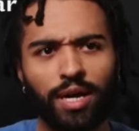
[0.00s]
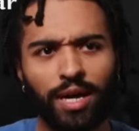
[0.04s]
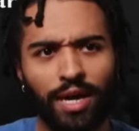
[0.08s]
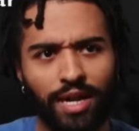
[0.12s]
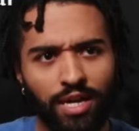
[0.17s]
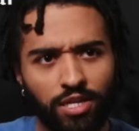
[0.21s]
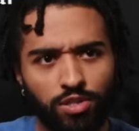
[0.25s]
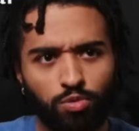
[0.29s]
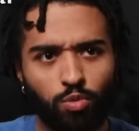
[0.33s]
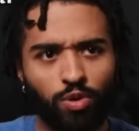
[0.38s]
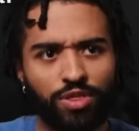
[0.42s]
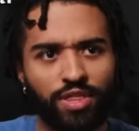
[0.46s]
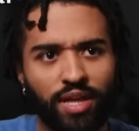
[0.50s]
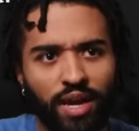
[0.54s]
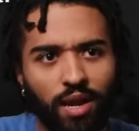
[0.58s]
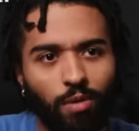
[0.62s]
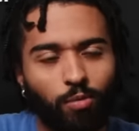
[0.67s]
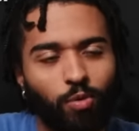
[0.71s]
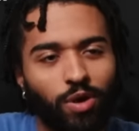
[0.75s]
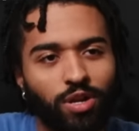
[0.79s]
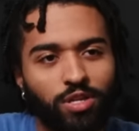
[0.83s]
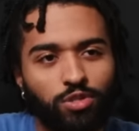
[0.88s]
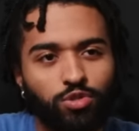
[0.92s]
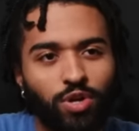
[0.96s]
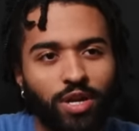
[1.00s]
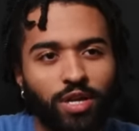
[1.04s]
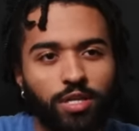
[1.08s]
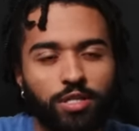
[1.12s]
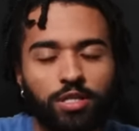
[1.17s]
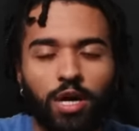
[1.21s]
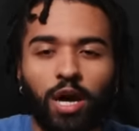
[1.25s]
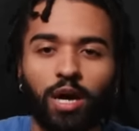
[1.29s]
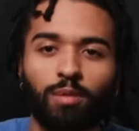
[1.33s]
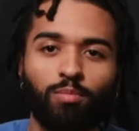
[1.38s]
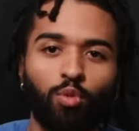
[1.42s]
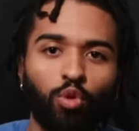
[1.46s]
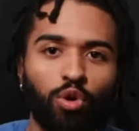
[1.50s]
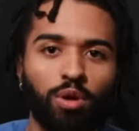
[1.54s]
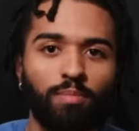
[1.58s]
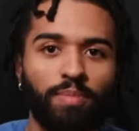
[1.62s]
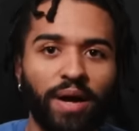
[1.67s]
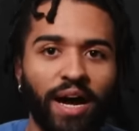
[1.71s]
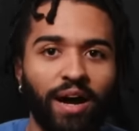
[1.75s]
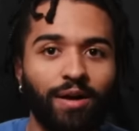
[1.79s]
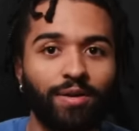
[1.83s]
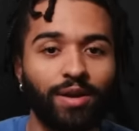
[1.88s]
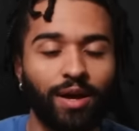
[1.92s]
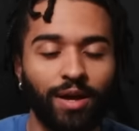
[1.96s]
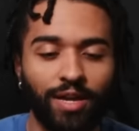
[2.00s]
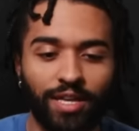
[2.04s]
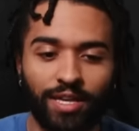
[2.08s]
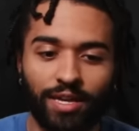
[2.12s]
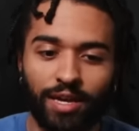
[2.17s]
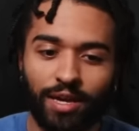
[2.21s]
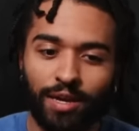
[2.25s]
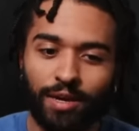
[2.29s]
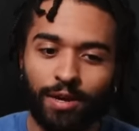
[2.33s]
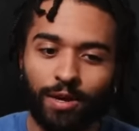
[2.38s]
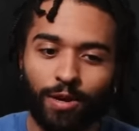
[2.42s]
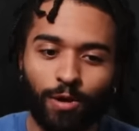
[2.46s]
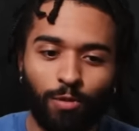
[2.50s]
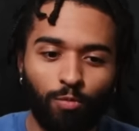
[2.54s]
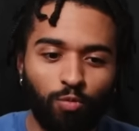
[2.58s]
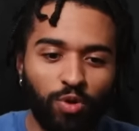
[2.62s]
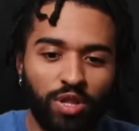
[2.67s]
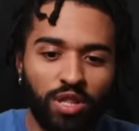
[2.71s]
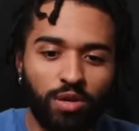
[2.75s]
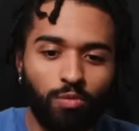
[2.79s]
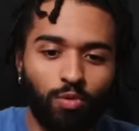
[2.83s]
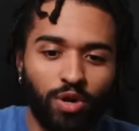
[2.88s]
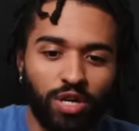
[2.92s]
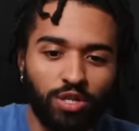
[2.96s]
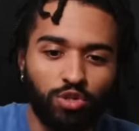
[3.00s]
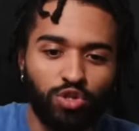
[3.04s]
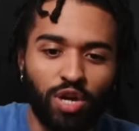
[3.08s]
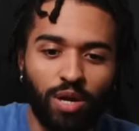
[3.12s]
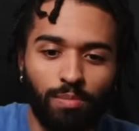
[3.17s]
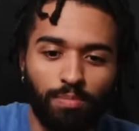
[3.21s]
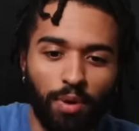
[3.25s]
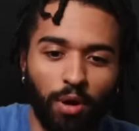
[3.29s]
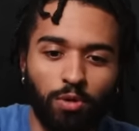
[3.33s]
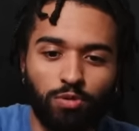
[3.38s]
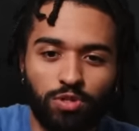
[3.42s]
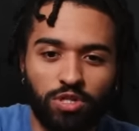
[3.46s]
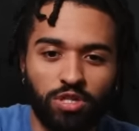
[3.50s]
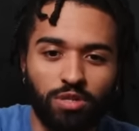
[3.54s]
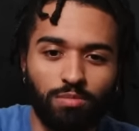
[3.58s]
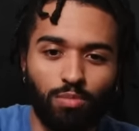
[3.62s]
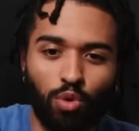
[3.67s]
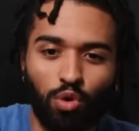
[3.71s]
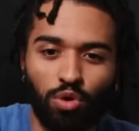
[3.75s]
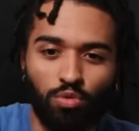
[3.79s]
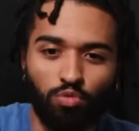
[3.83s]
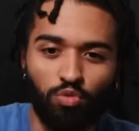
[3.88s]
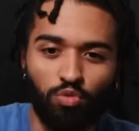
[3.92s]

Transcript: And it's one that I want to try to talk more about. I really want to try posting more